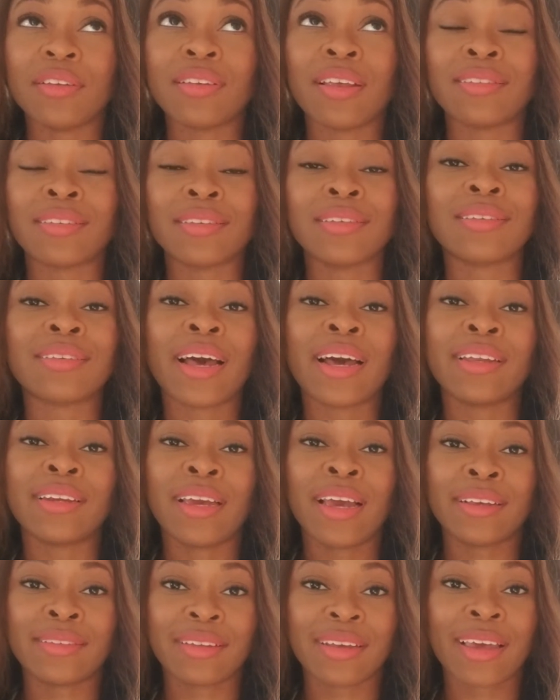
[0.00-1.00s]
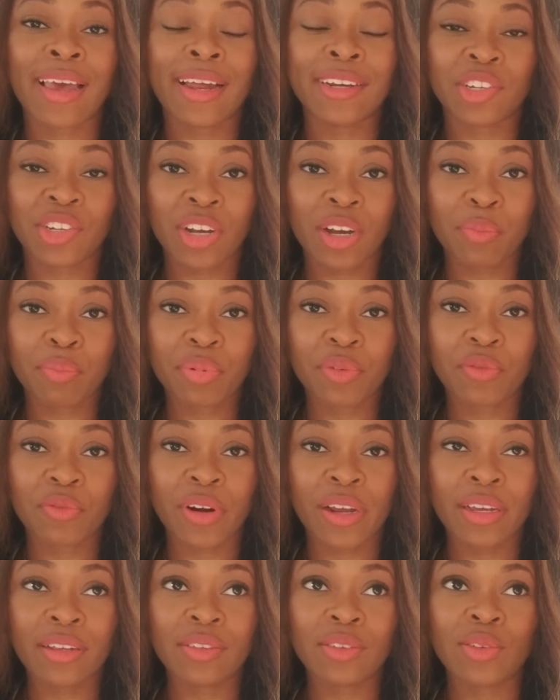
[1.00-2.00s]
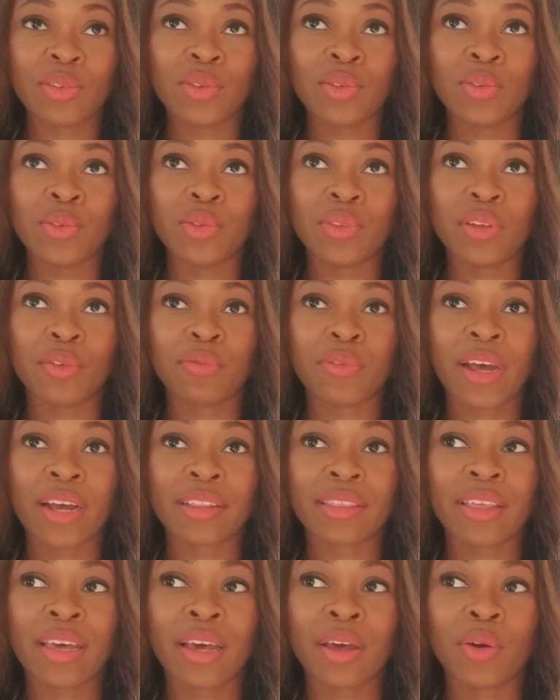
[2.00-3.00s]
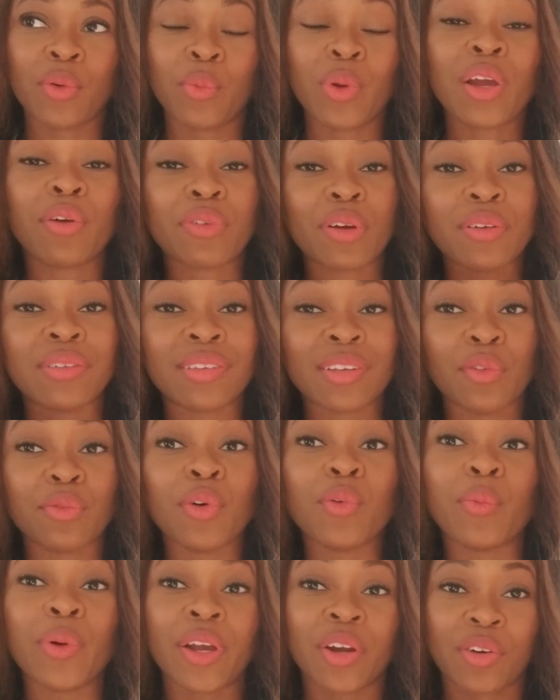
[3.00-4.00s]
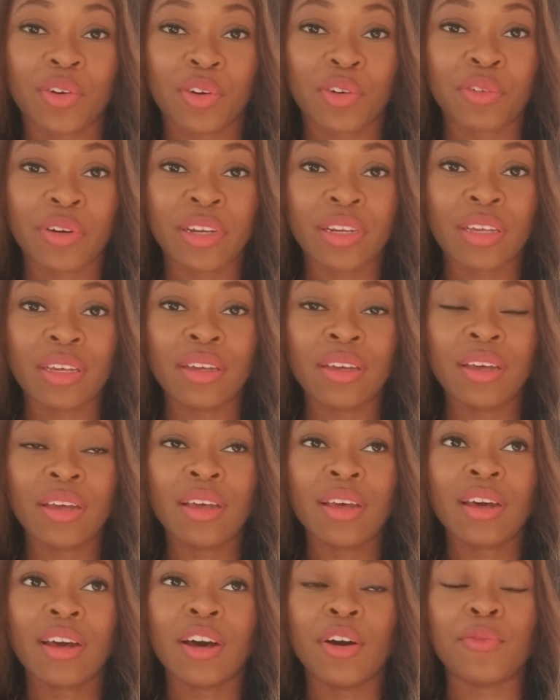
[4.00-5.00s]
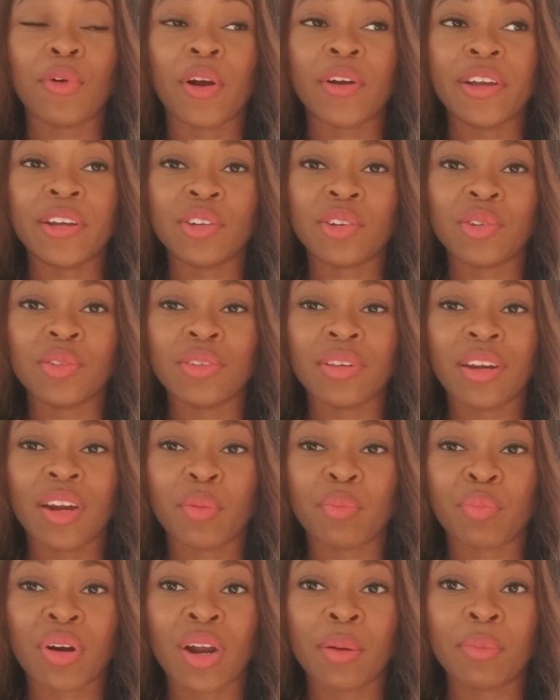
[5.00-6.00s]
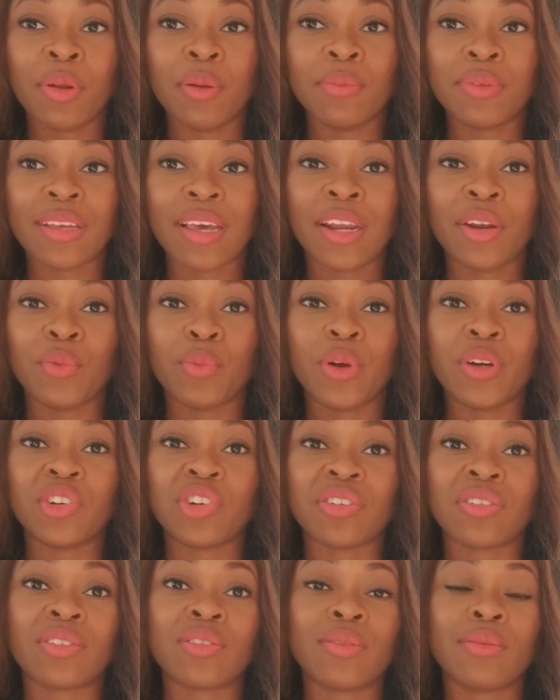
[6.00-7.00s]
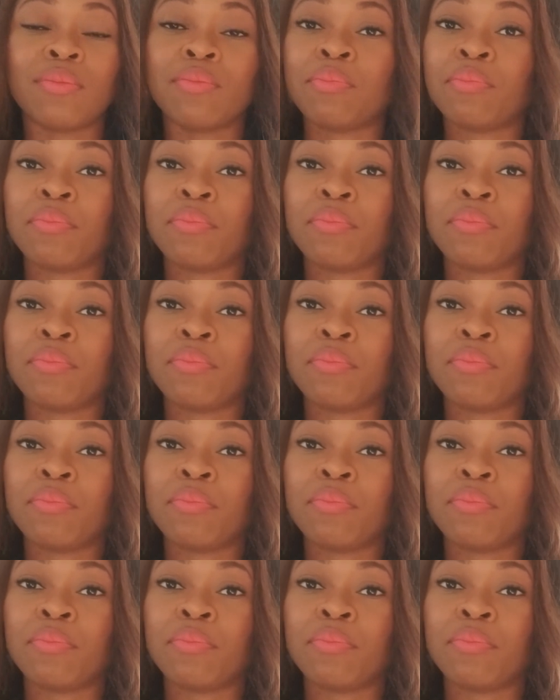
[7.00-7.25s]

that society has to catch up, right, to the fact that we are very self-aware already of our issues and our problems, and we're just